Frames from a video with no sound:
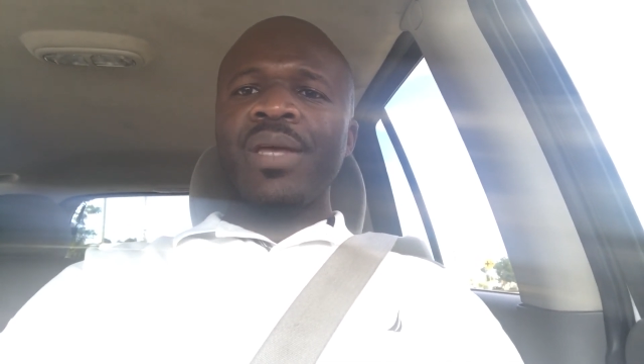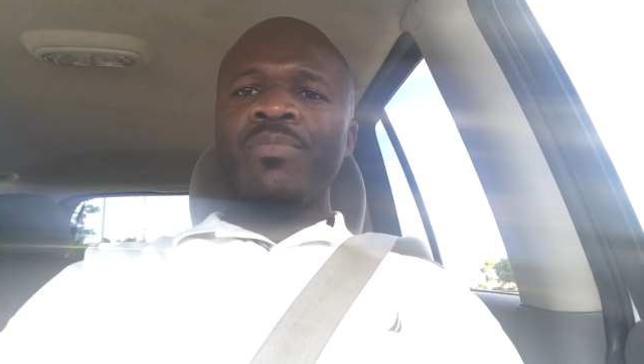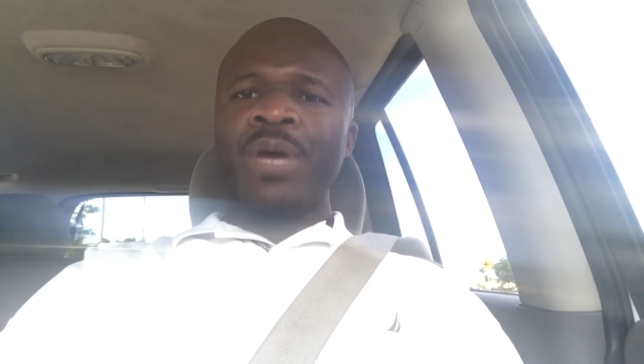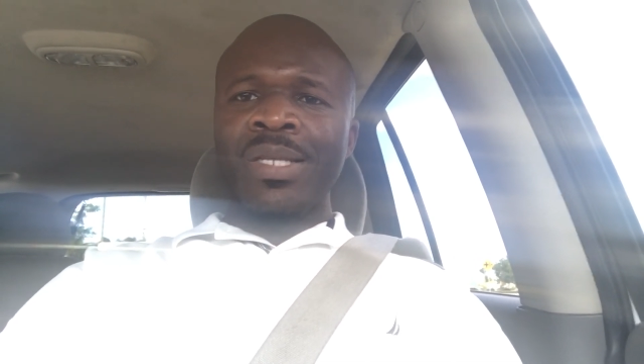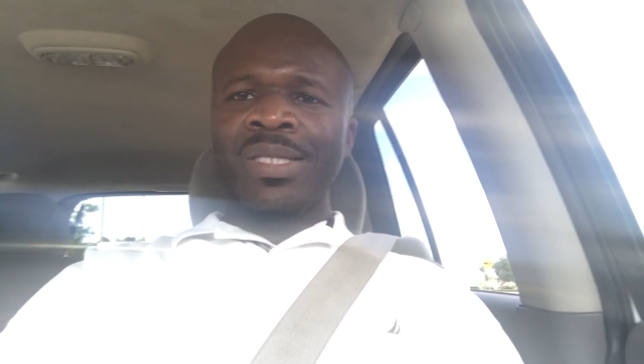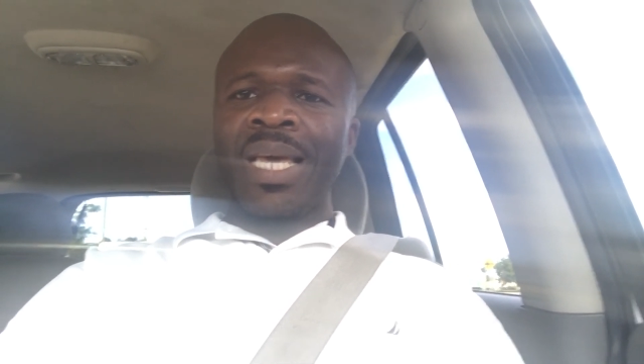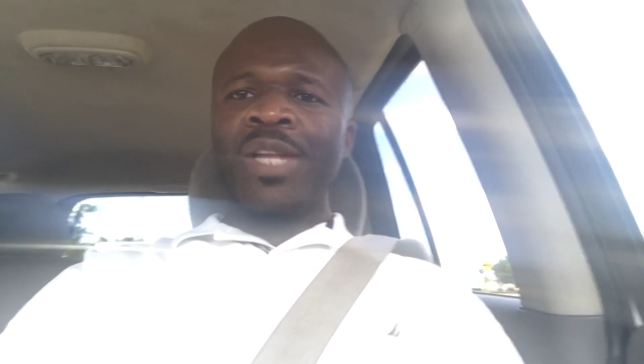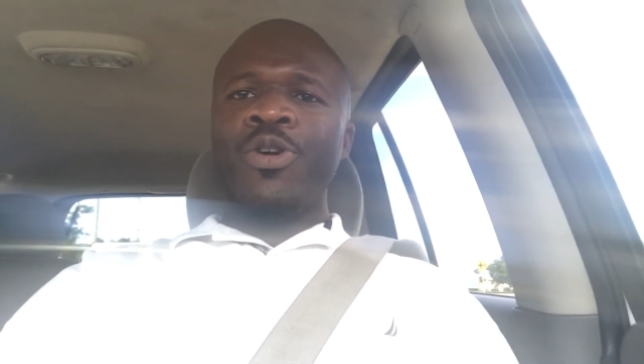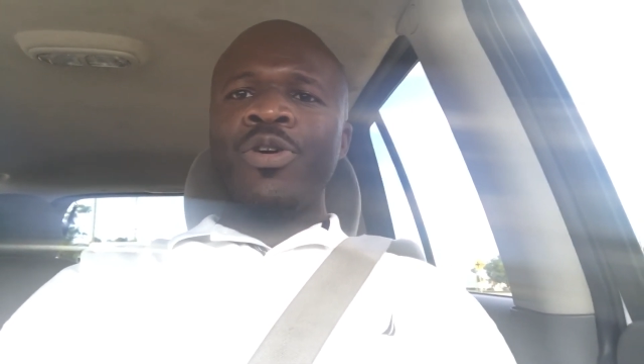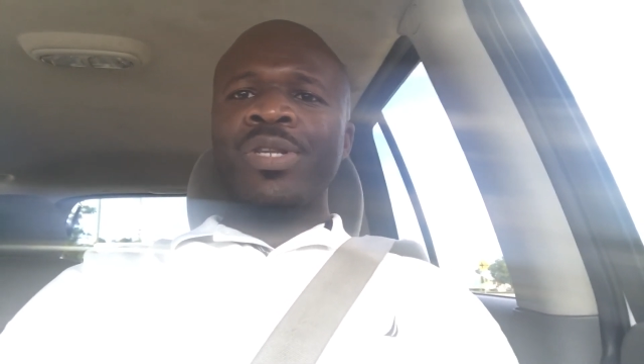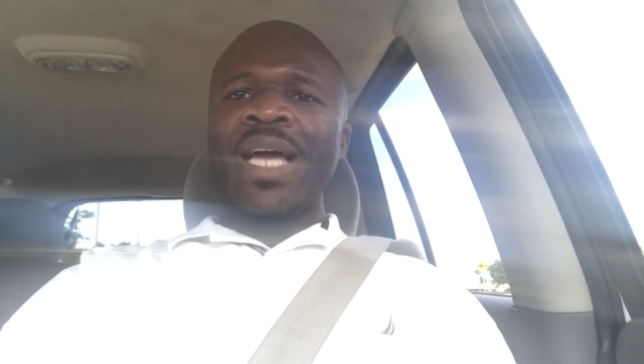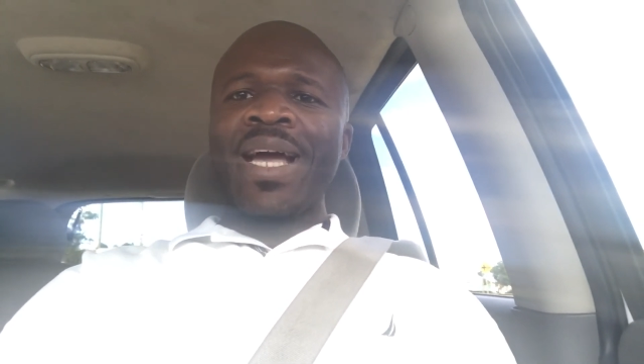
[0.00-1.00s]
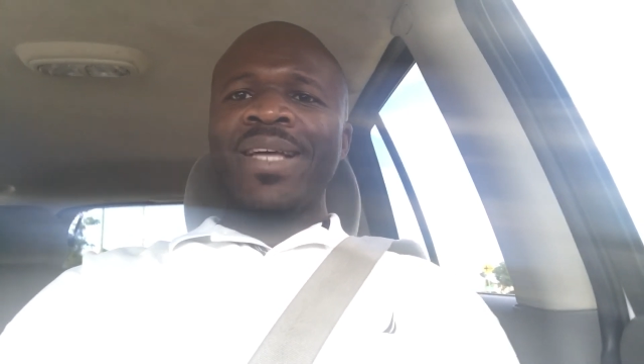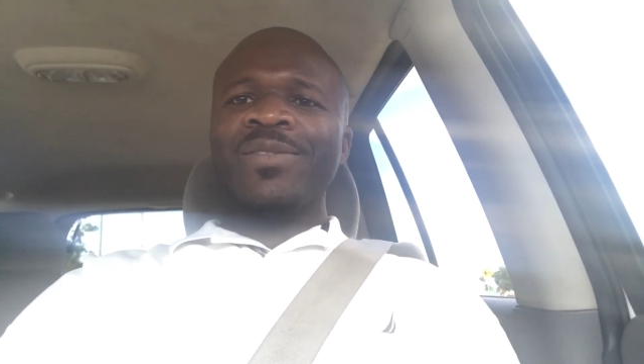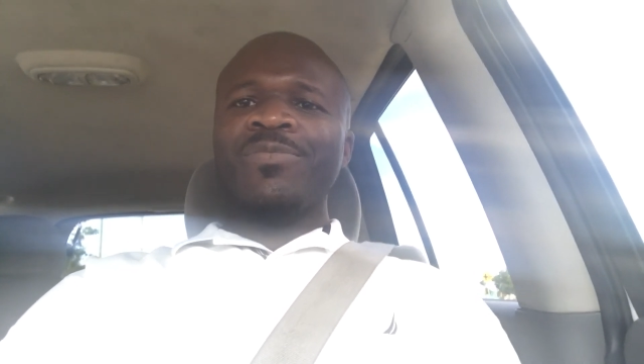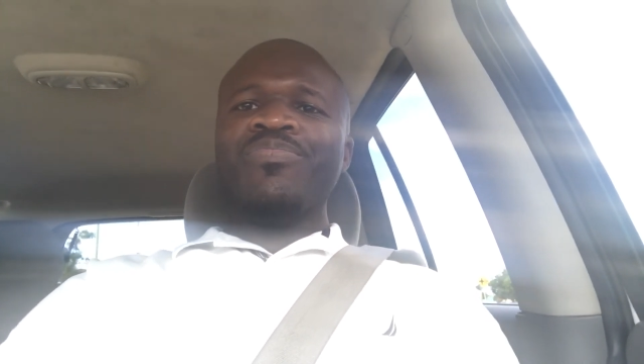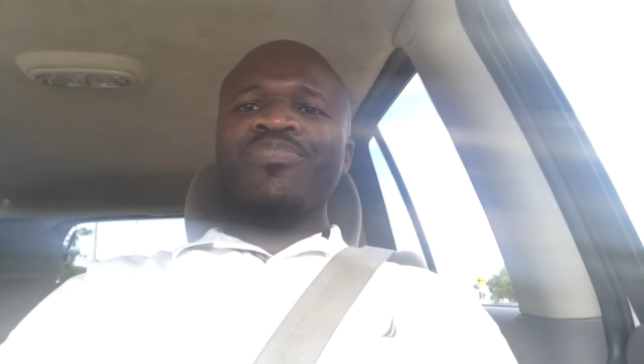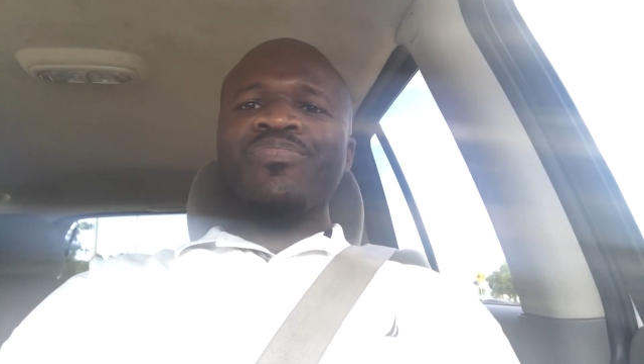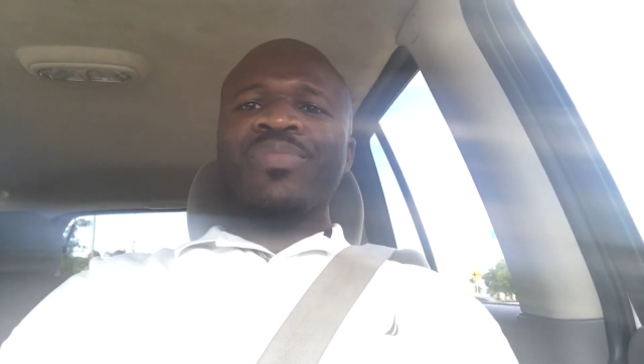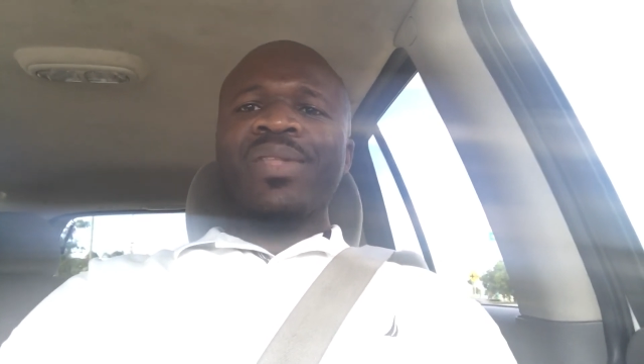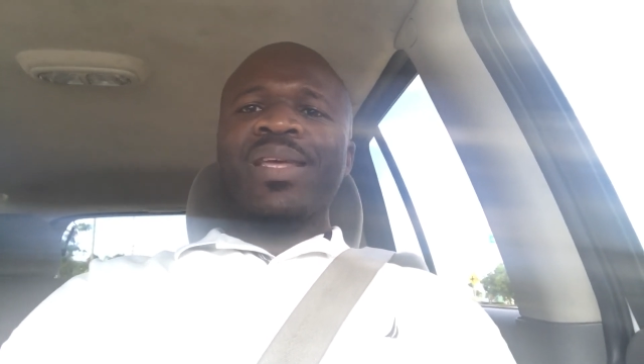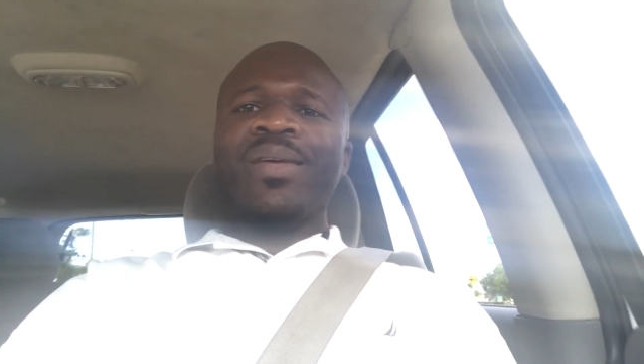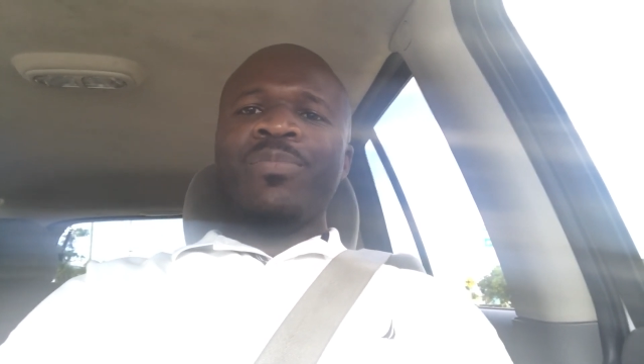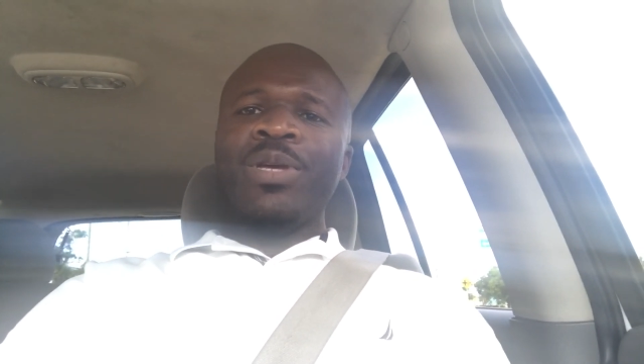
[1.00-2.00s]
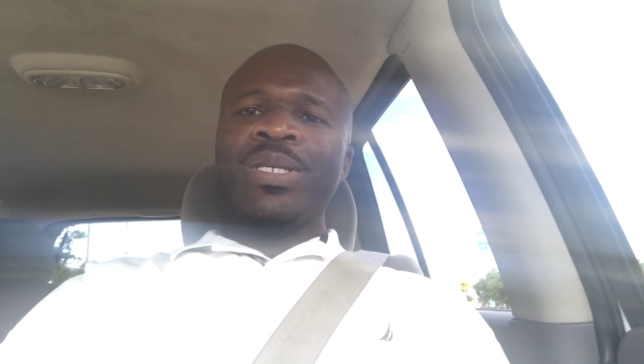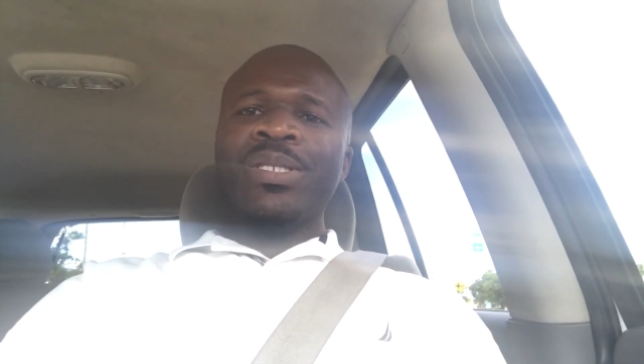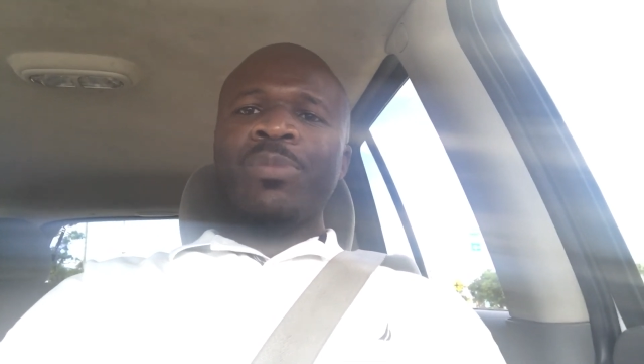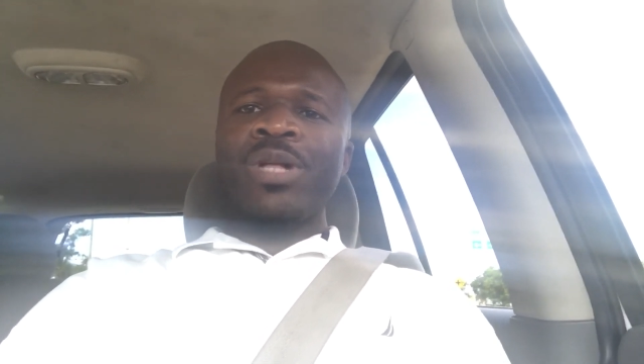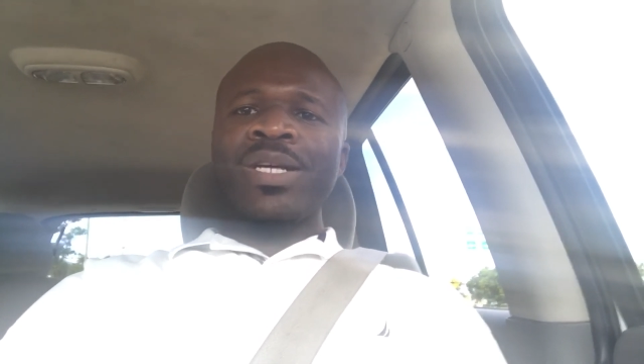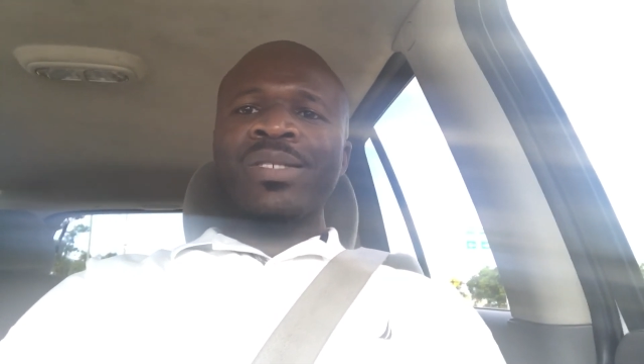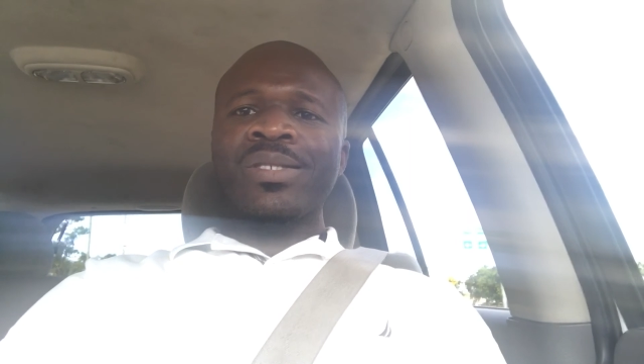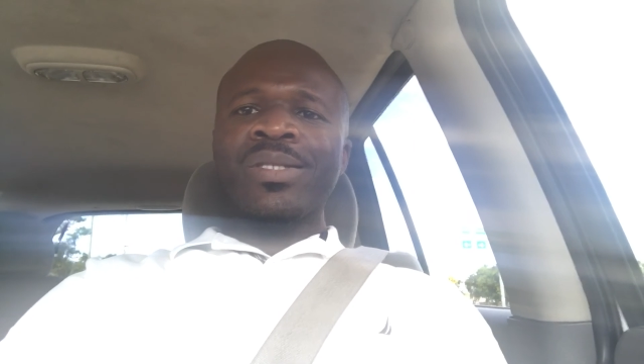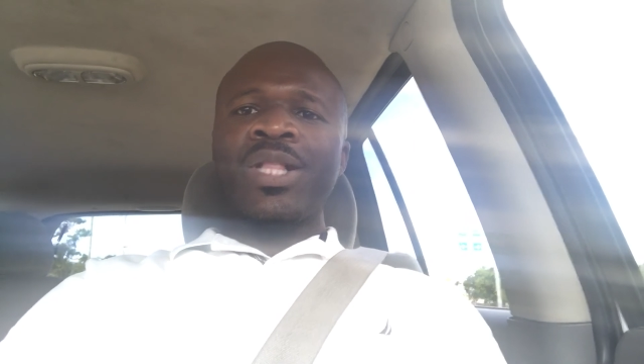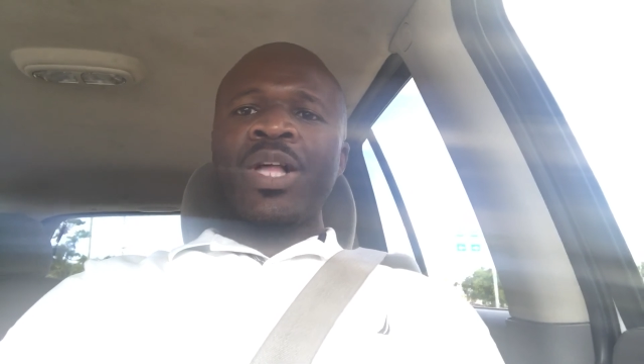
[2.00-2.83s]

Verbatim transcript: Meditate on that. Peace and blessings.